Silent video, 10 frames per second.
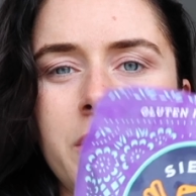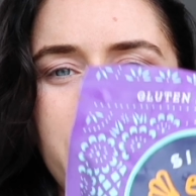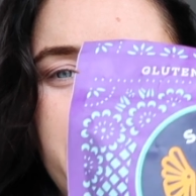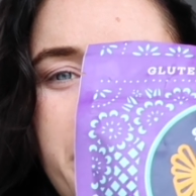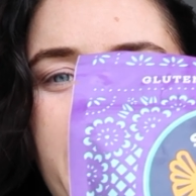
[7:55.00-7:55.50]

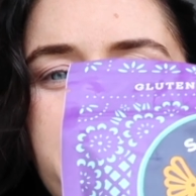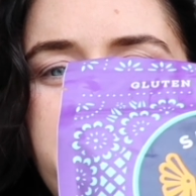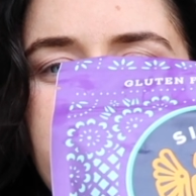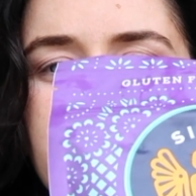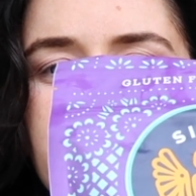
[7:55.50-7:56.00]
the
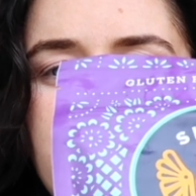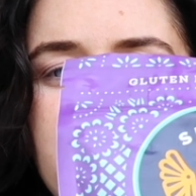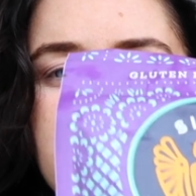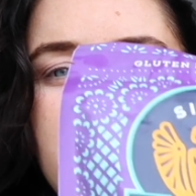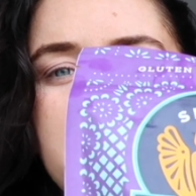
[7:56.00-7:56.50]
grain-free
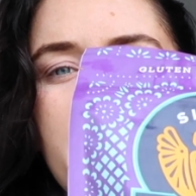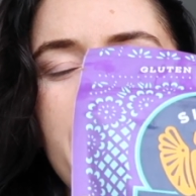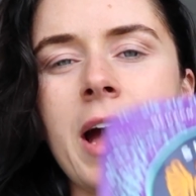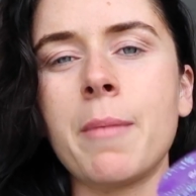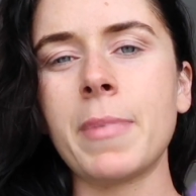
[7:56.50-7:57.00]
cookies. This time
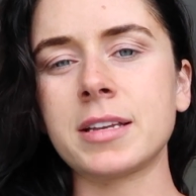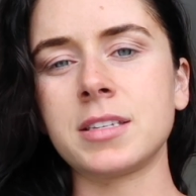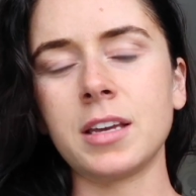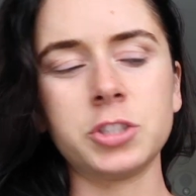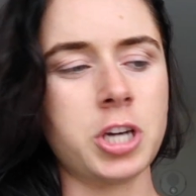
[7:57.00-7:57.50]
I got
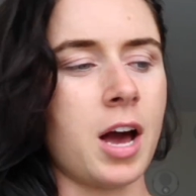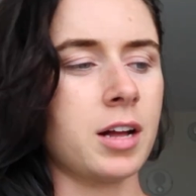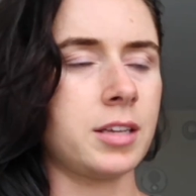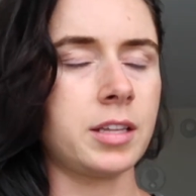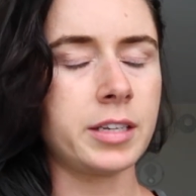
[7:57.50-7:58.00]
Mexican
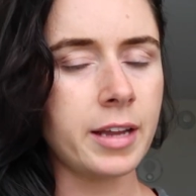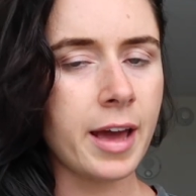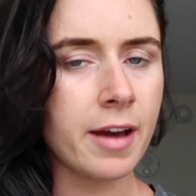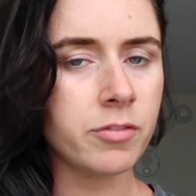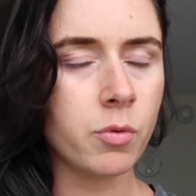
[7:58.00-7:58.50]
chocolate. They didn't
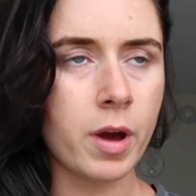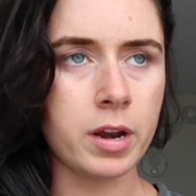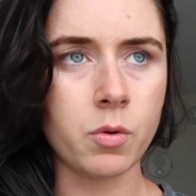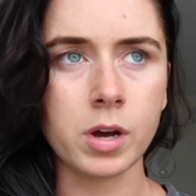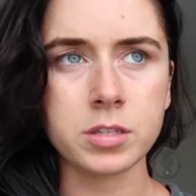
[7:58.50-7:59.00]
have the
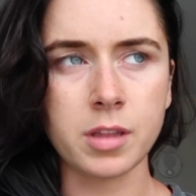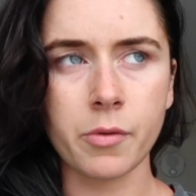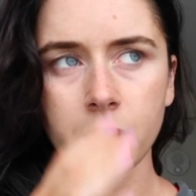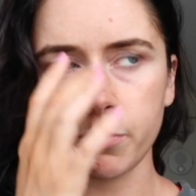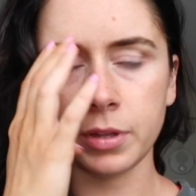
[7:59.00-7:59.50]
wedding ones. They
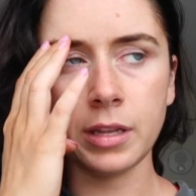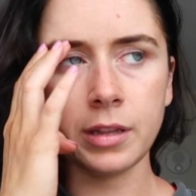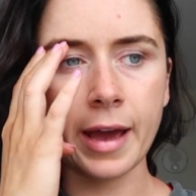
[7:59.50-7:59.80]
were completely